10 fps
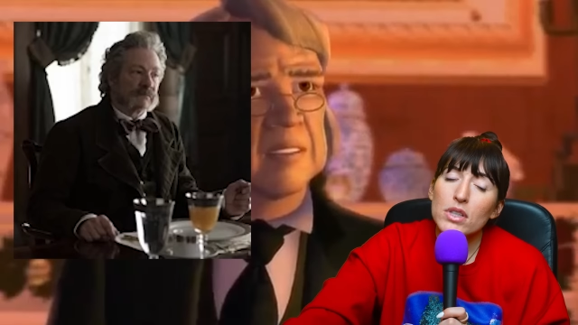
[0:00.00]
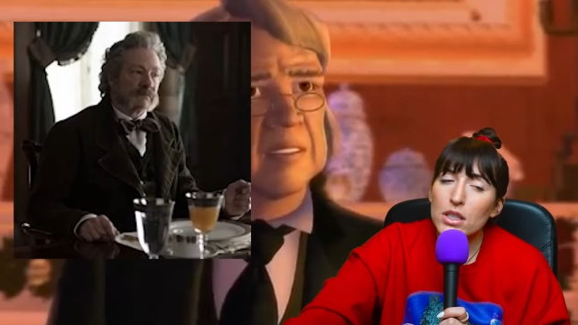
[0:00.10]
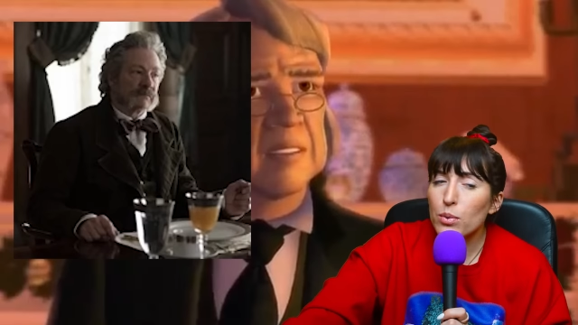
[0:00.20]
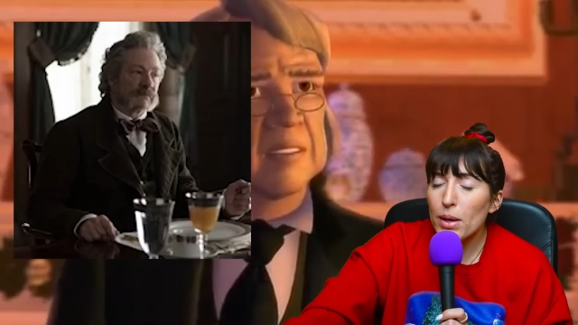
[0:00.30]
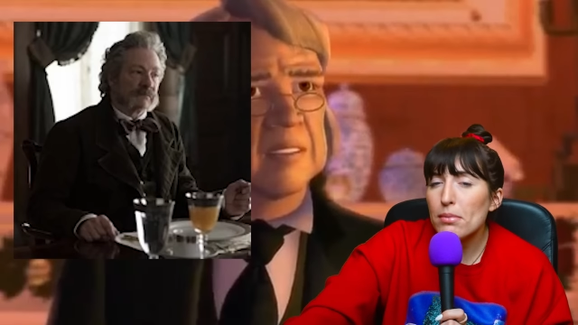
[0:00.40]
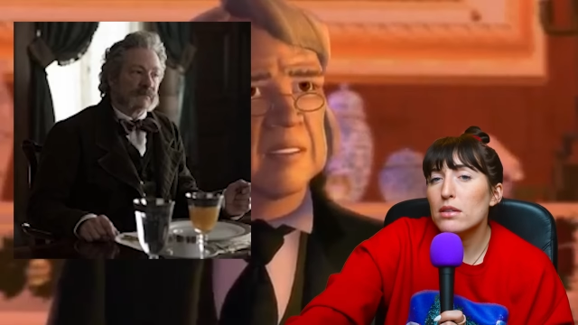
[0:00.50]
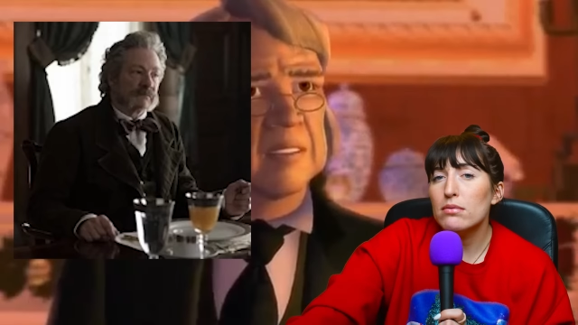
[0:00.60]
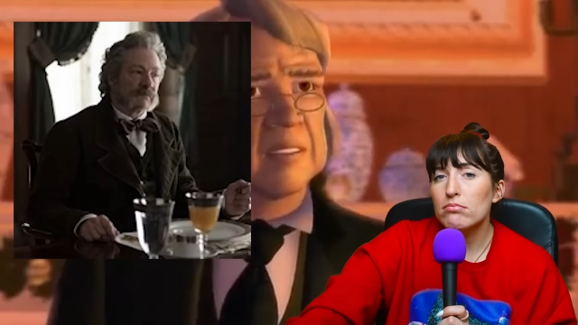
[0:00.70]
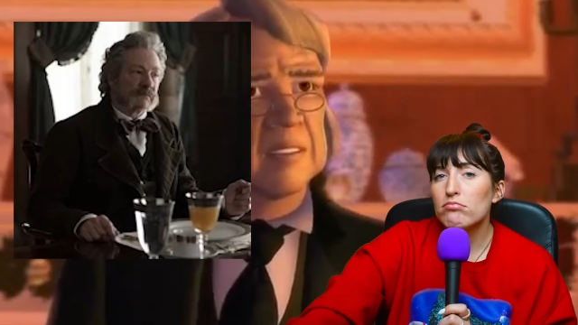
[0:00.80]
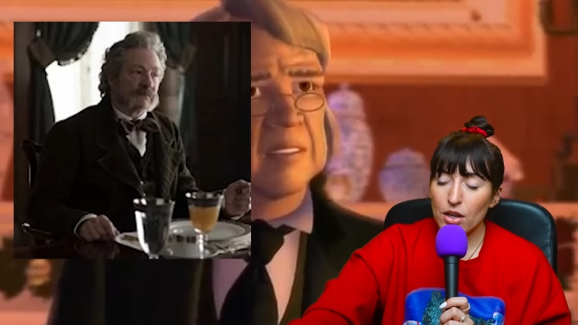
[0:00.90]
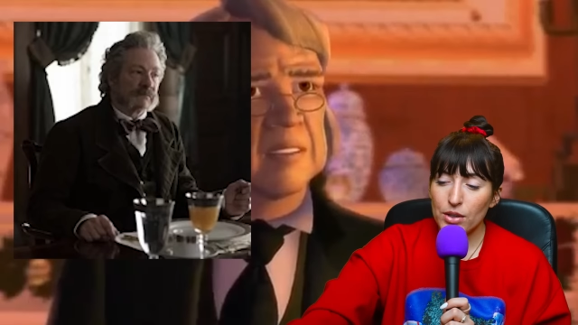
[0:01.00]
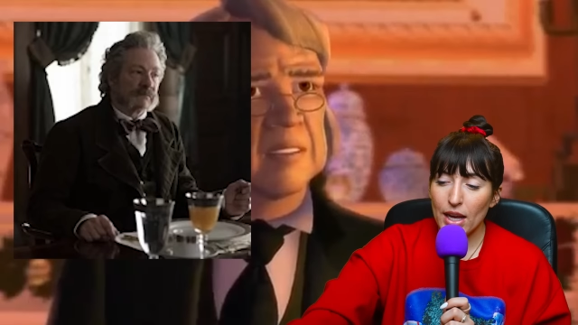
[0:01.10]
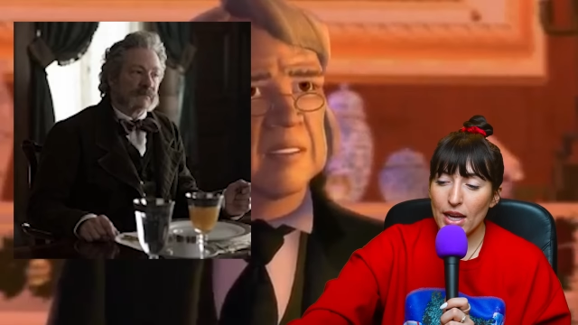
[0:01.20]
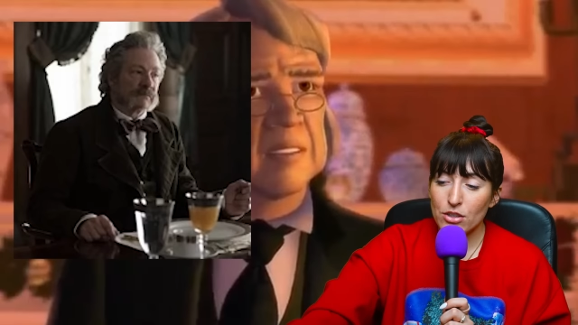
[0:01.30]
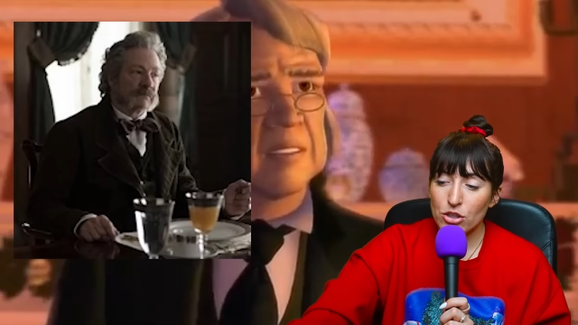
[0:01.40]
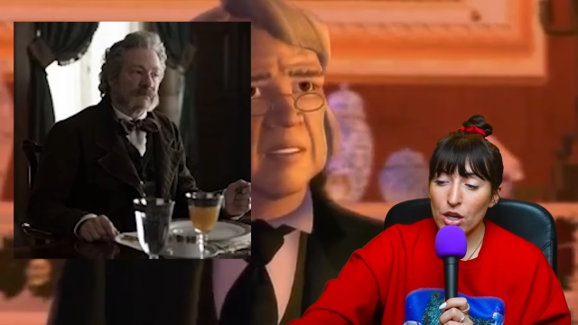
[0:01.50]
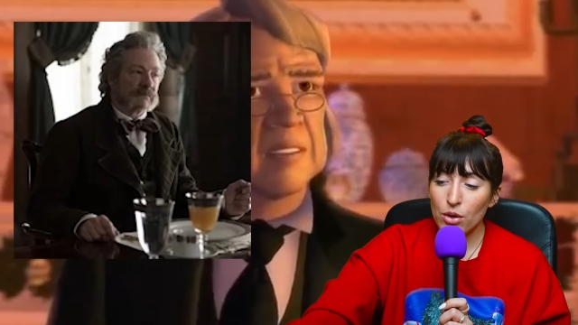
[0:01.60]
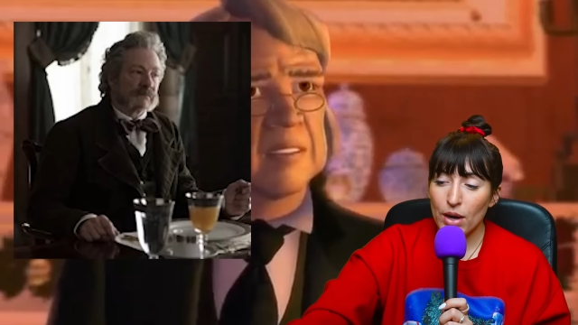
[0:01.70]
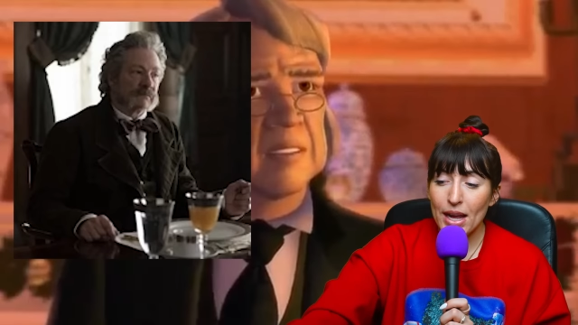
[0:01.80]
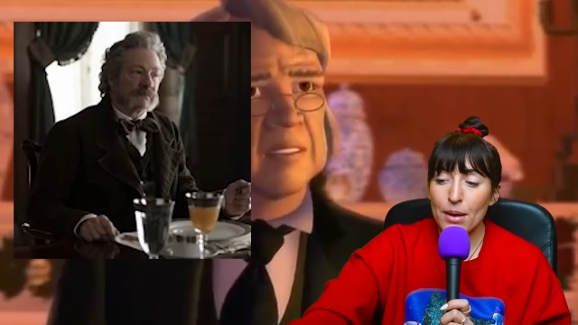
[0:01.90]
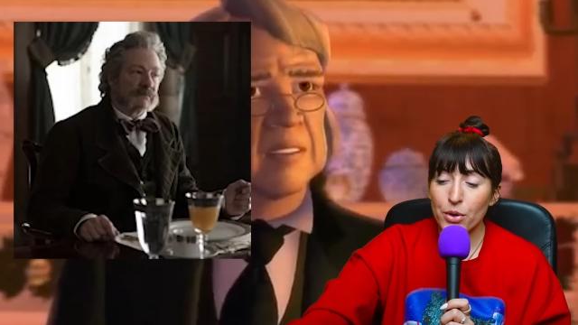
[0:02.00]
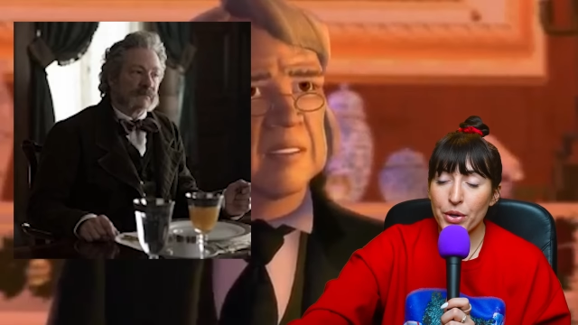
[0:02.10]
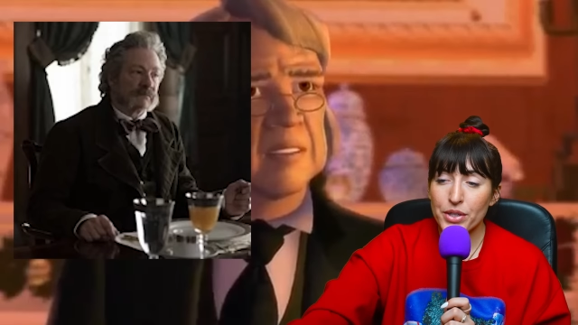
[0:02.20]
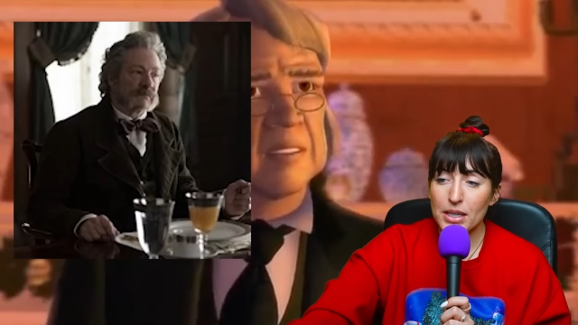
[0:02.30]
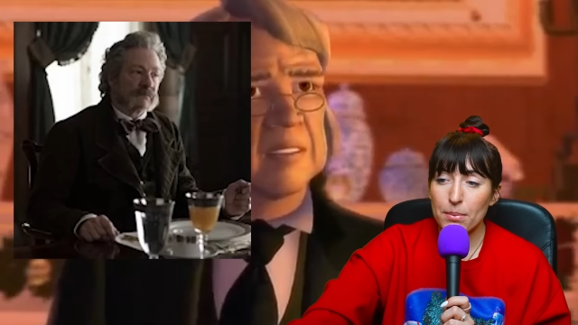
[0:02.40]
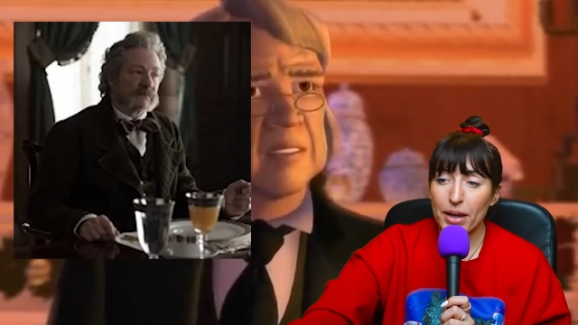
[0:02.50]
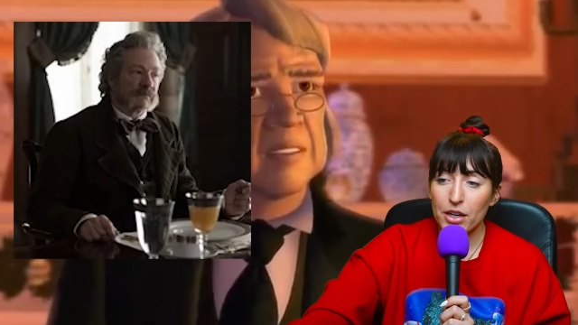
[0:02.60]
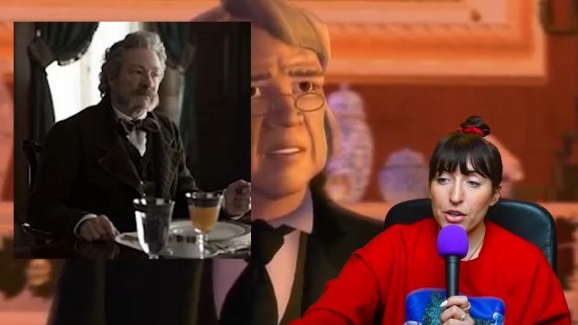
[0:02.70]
Speaker 1: Little Women. Okay, so I am going to compare